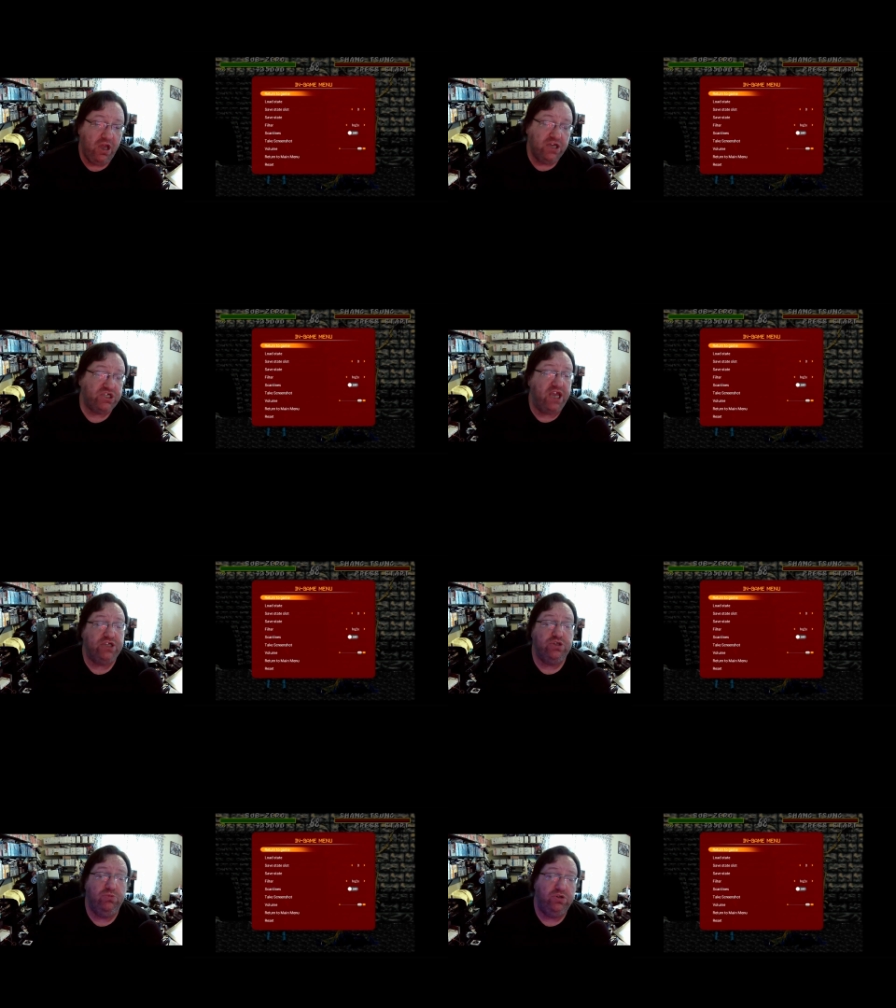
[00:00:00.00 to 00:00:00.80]
Shang
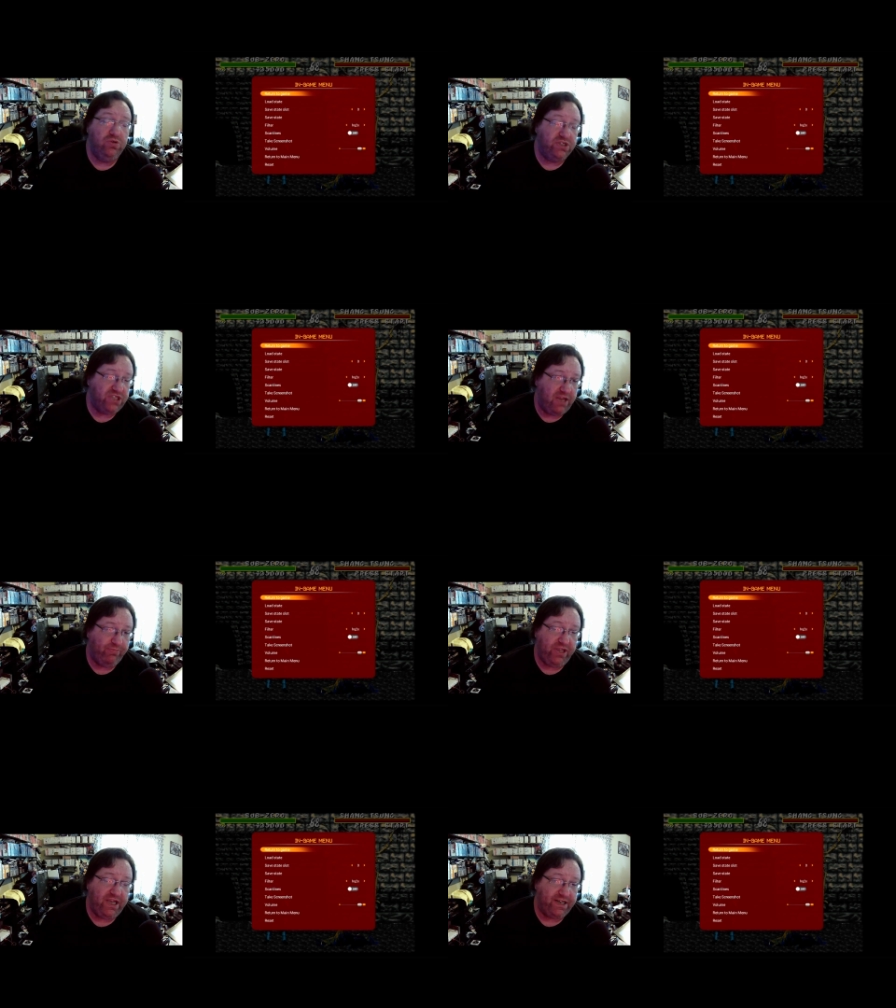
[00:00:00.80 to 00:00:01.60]
Tsung would do the same
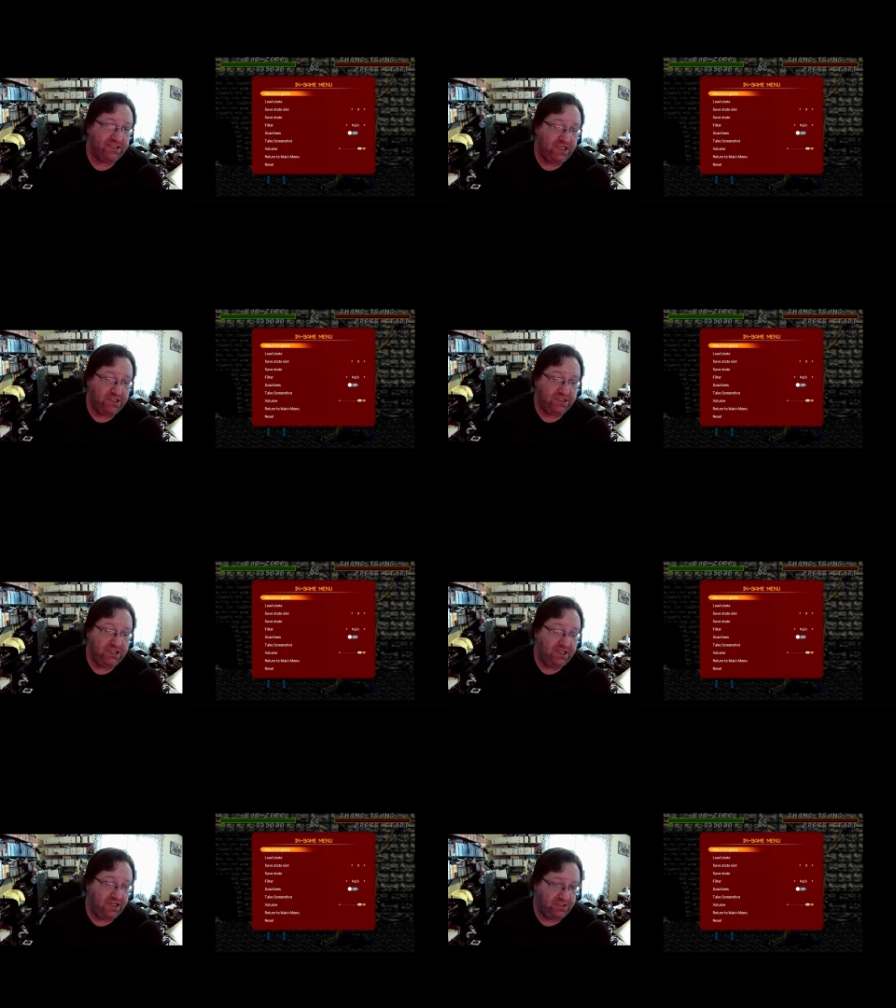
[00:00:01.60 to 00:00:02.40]
thing on the Sega
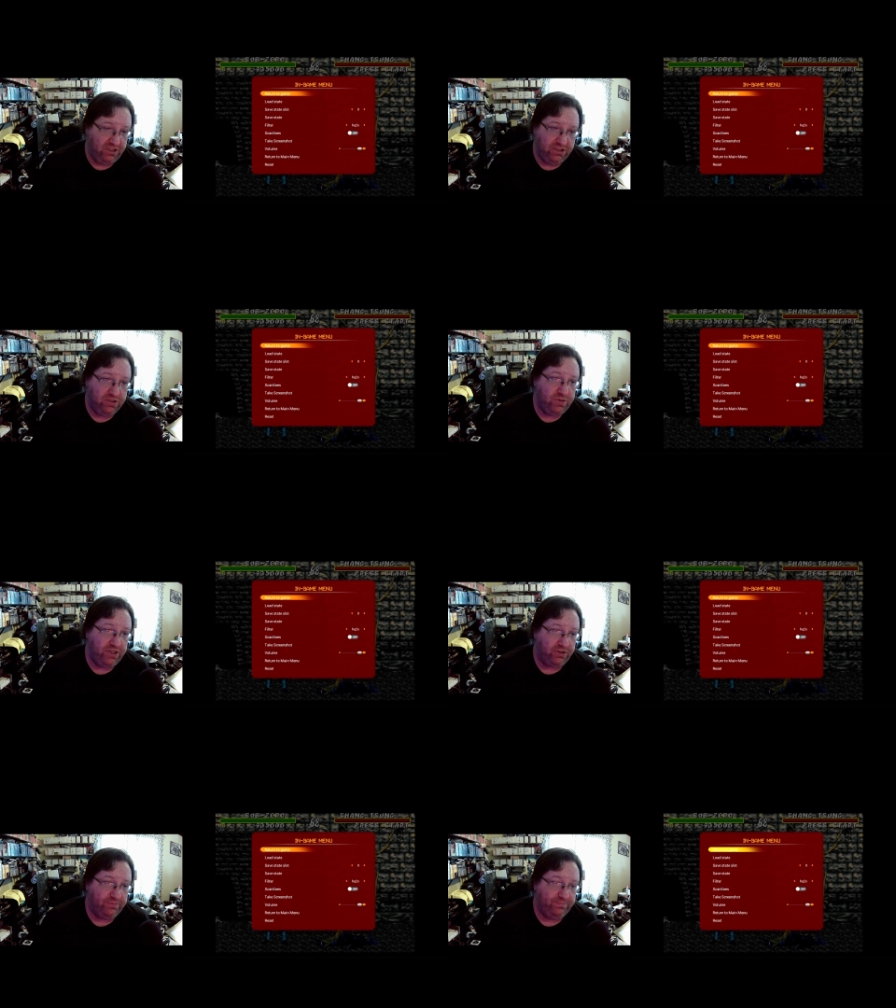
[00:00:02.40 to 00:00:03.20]
CD that he's going to do here.